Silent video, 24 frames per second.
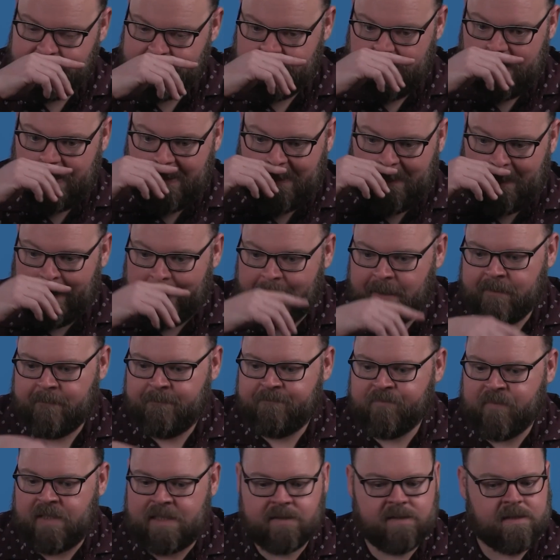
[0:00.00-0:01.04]
So
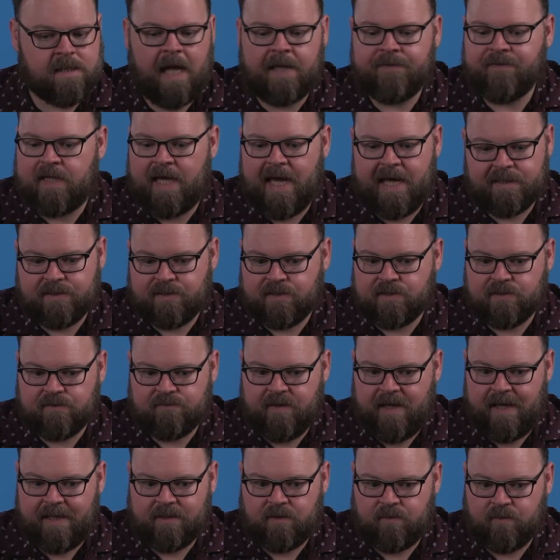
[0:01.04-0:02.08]
it's not the as-is
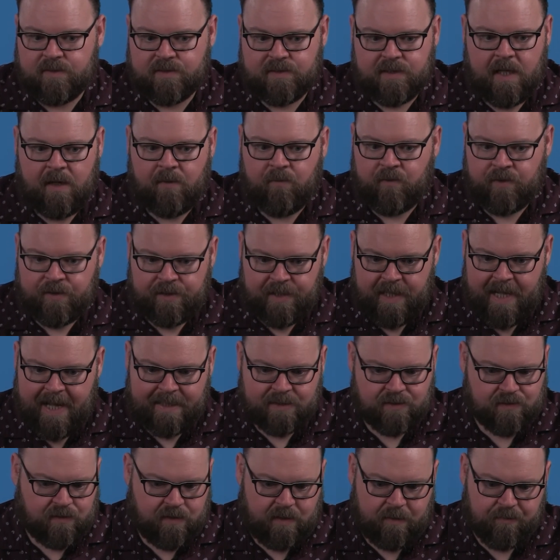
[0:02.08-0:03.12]
value, it's not what it
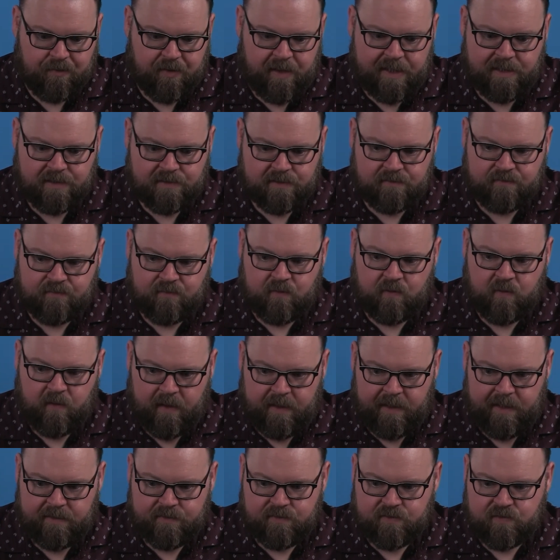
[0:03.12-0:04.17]
actually appraised for,
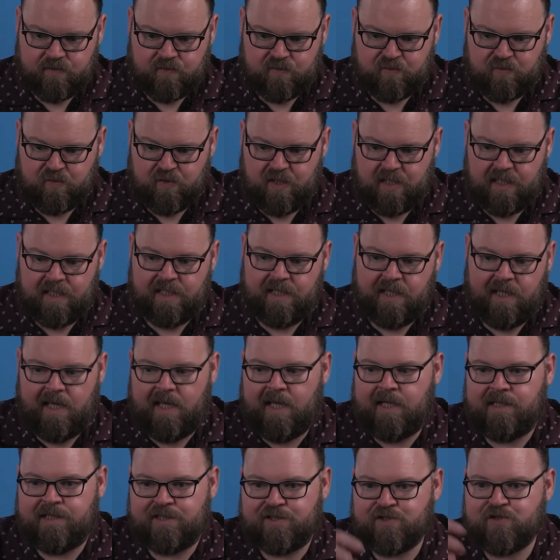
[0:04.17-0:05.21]
it's
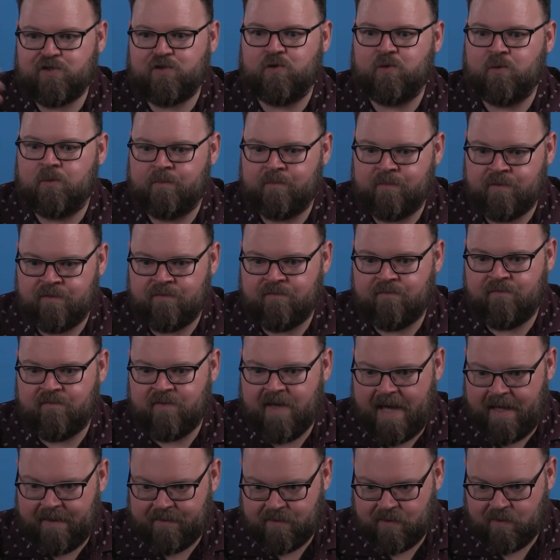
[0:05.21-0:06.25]
an assumed
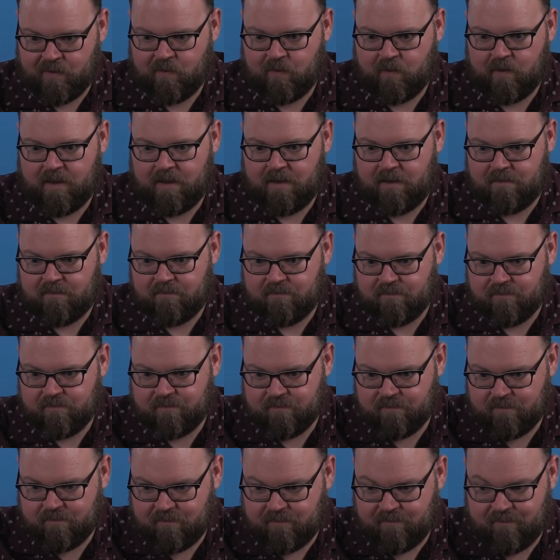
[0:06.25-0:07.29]
value of
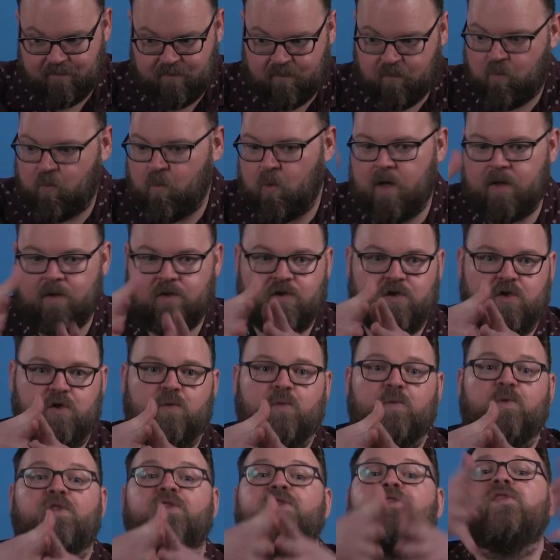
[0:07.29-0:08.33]
what you
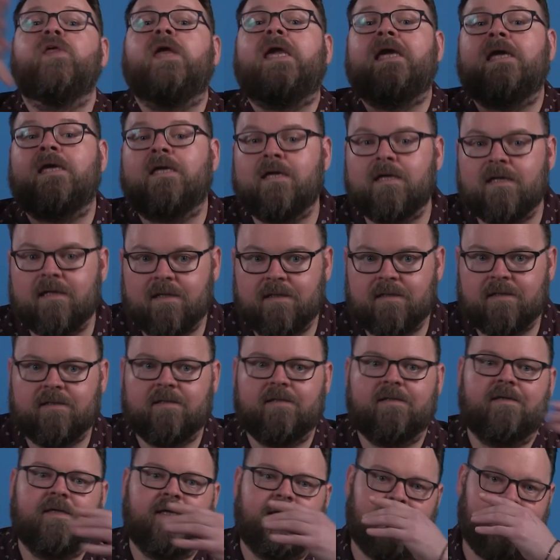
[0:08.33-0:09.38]
think
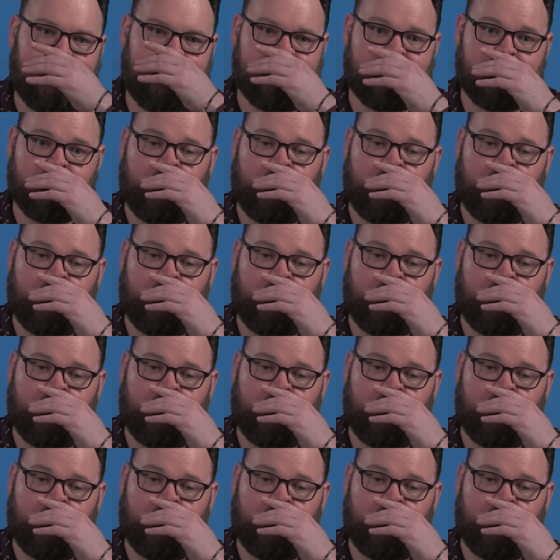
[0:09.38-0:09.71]
it's